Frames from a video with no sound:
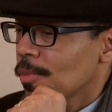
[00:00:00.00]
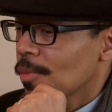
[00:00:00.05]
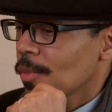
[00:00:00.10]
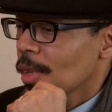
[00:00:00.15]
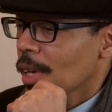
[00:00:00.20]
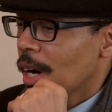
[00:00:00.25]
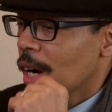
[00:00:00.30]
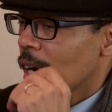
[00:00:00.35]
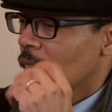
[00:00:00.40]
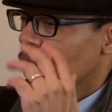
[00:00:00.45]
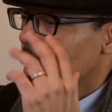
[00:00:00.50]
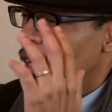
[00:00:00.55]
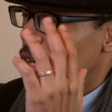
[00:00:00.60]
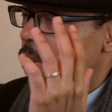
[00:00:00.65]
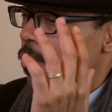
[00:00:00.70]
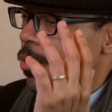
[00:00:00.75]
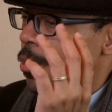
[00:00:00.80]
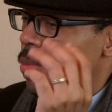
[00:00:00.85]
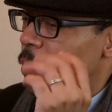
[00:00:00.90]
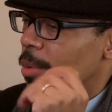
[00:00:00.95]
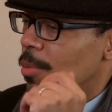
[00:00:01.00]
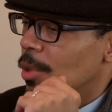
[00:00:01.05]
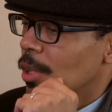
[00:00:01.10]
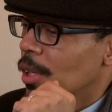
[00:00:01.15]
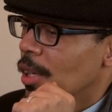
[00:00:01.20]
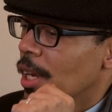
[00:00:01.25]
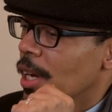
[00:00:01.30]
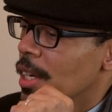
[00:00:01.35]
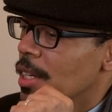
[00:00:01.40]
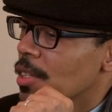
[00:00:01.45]
I can't remember the
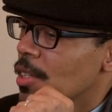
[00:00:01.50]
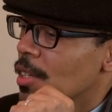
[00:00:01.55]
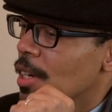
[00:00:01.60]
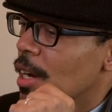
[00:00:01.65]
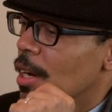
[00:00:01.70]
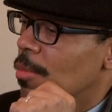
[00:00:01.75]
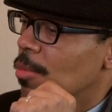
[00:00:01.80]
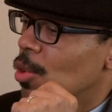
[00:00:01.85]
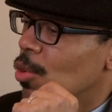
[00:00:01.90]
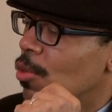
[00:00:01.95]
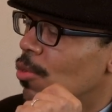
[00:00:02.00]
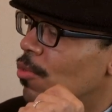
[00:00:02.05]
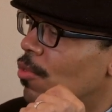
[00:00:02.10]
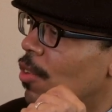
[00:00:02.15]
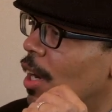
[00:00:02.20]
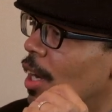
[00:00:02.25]
last time you invited